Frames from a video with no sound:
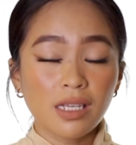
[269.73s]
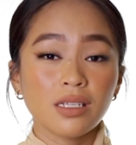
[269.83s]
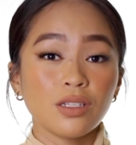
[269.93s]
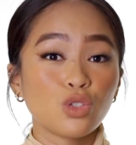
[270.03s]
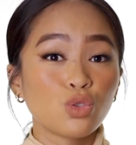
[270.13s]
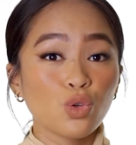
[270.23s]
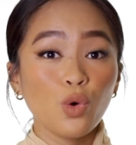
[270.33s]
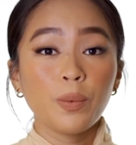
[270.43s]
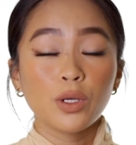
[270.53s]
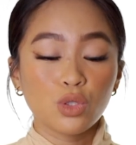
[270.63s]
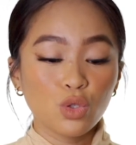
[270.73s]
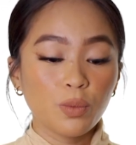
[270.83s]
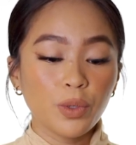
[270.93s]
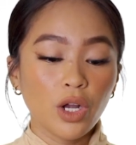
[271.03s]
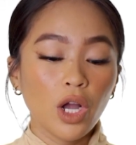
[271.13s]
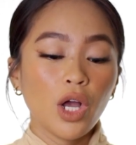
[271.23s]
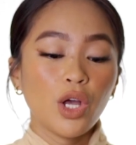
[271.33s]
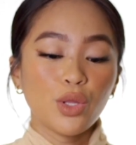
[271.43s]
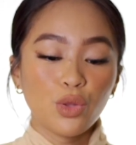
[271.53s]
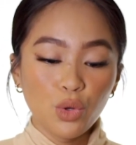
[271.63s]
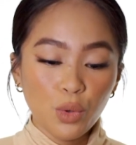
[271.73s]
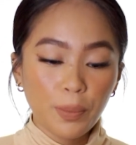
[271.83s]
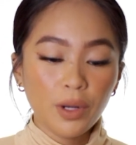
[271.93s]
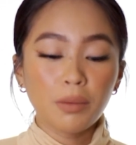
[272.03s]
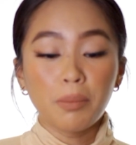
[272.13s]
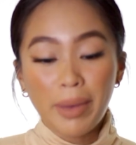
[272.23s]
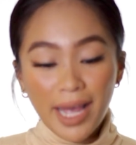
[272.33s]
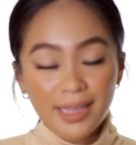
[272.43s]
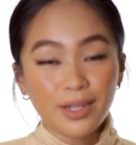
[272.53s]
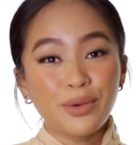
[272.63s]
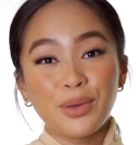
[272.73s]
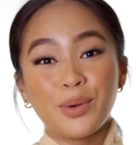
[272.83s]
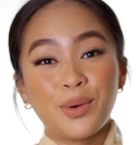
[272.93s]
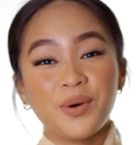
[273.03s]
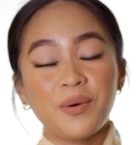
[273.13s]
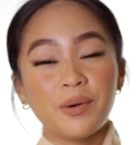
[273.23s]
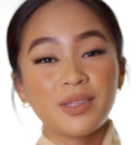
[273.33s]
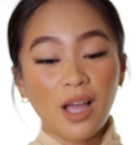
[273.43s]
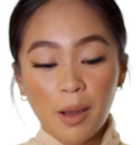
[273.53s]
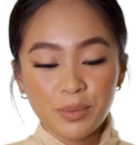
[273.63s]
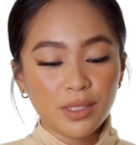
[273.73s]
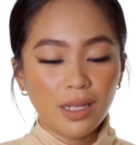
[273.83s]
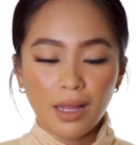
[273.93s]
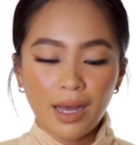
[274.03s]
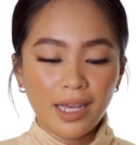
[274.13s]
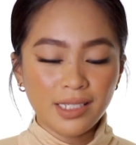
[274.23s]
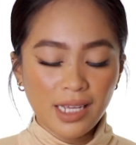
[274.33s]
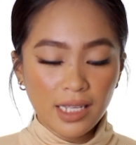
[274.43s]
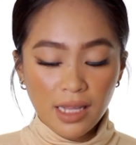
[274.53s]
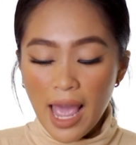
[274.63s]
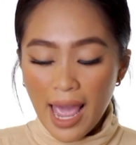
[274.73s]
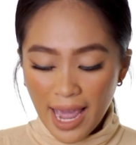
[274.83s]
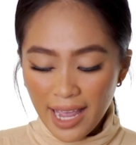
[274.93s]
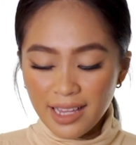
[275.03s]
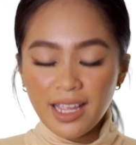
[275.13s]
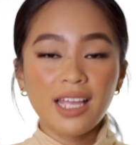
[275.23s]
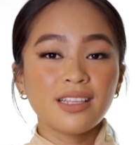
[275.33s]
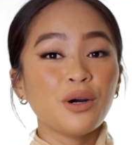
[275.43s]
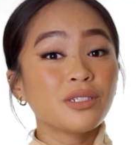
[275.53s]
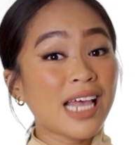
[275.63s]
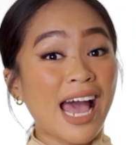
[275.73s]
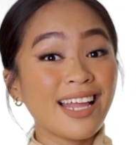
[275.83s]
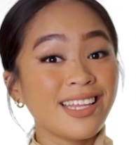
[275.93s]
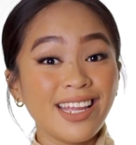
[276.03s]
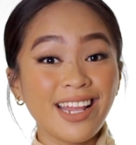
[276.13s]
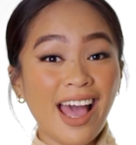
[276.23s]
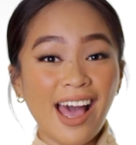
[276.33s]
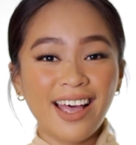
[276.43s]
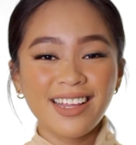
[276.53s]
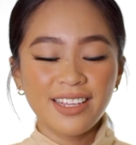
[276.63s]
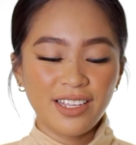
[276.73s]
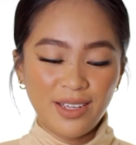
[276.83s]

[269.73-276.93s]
As in, super, super, duper bet ko yung tops nila. As in, and it goes hand in hand.